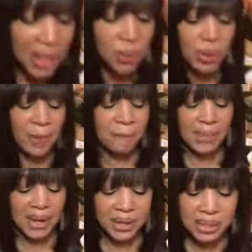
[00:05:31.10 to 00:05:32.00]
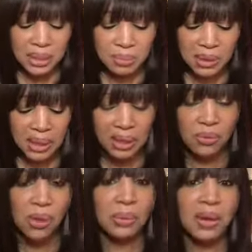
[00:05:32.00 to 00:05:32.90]
reminded me of
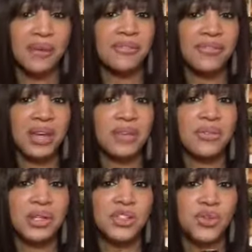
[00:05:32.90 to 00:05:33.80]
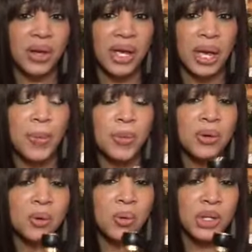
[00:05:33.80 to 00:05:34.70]
one of my favorites for April,
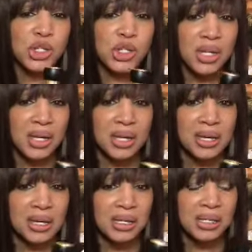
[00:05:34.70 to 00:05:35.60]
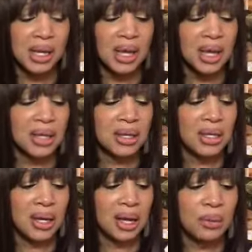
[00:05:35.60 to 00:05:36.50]
which is the
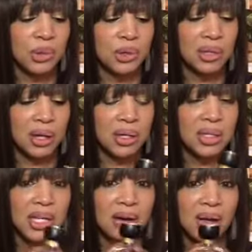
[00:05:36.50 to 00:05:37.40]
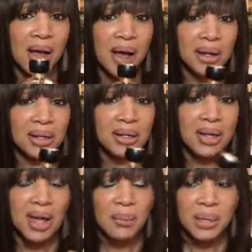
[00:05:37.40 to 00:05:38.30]
Guerlain Terracotta,
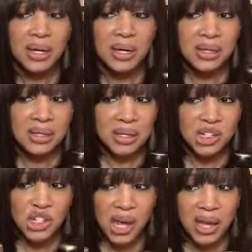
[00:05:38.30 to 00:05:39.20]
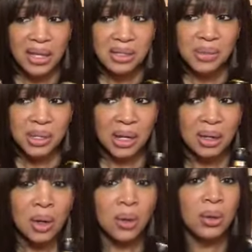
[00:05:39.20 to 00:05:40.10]
because the jasmine and
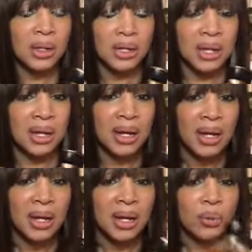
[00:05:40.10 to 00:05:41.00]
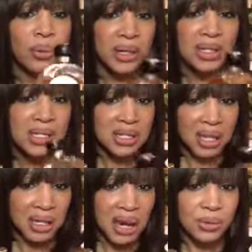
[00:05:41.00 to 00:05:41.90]
coconut really stand
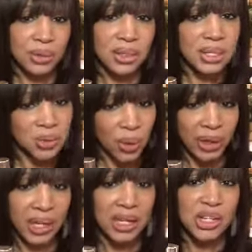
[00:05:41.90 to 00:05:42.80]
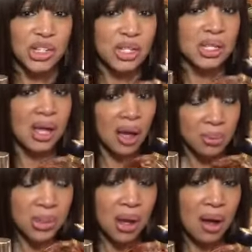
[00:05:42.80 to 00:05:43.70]
out in this one, and it just
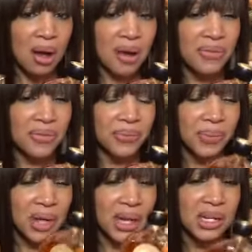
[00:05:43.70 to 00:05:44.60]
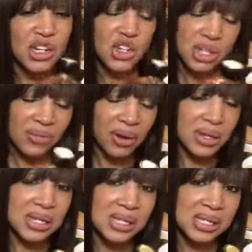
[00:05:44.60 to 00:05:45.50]
comes off initially very
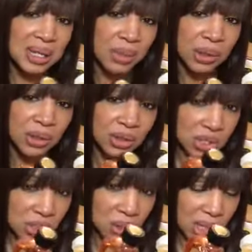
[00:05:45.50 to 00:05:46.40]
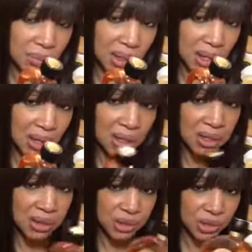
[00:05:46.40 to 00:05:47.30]
similar to Soleil Blanc,
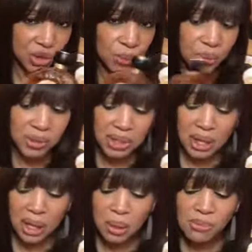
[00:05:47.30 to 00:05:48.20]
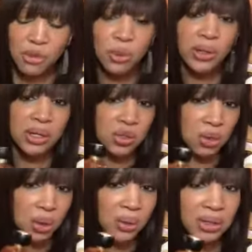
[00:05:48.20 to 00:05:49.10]
the dupe, the Floriental
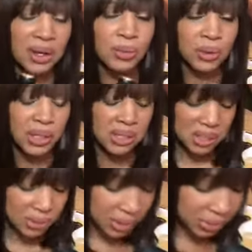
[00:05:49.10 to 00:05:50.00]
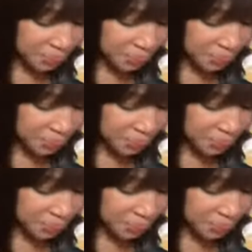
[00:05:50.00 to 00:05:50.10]
coconut, really similar.